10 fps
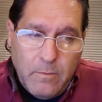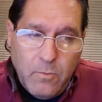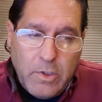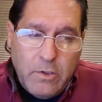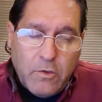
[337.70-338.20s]

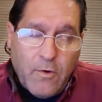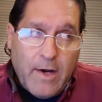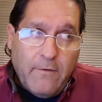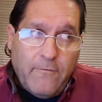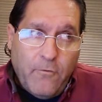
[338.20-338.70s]
When you
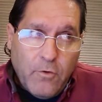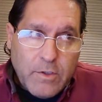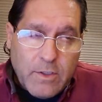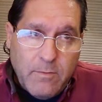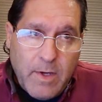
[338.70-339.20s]
try to
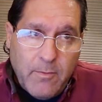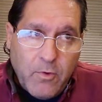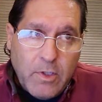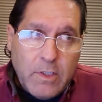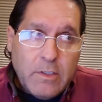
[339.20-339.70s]
force the
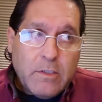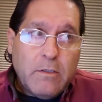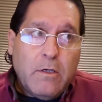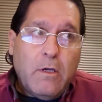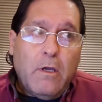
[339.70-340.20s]
memories,
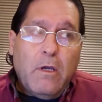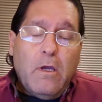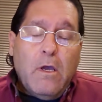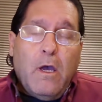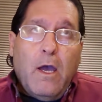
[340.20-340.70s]

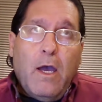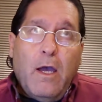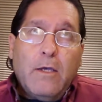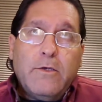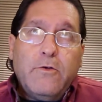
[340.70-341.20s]

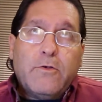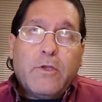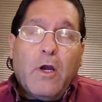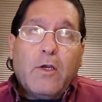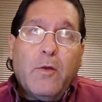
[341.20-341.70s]
you
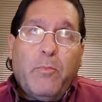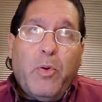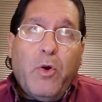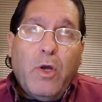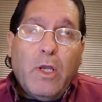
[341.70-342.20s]
start to
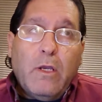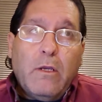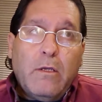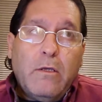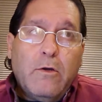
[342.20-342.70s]
put
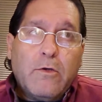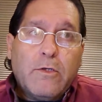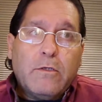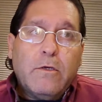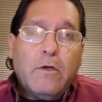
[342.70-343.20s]

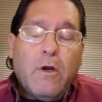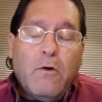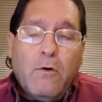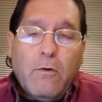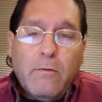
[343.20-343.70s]
your
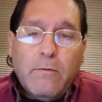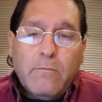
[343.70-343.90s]
own